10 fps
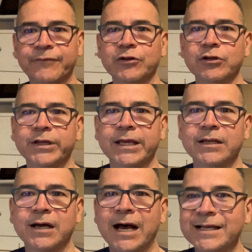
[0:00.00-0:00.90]
you look at
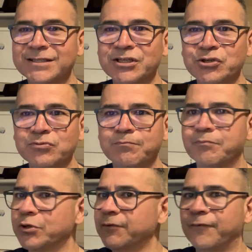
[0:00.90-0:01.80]
ICU,
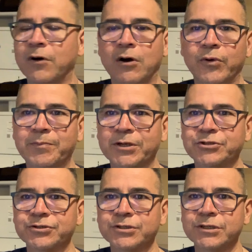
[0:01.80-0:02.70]
beautiful hallway
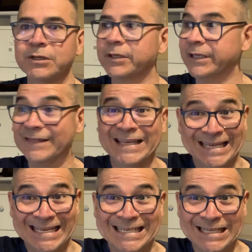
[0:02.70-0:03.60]
pictures. The
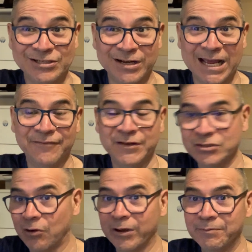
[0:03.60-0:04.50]
ED is going to have these
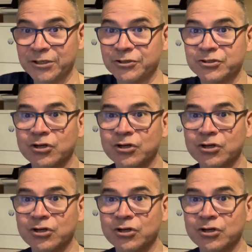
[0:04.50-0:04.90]
hallway pictures.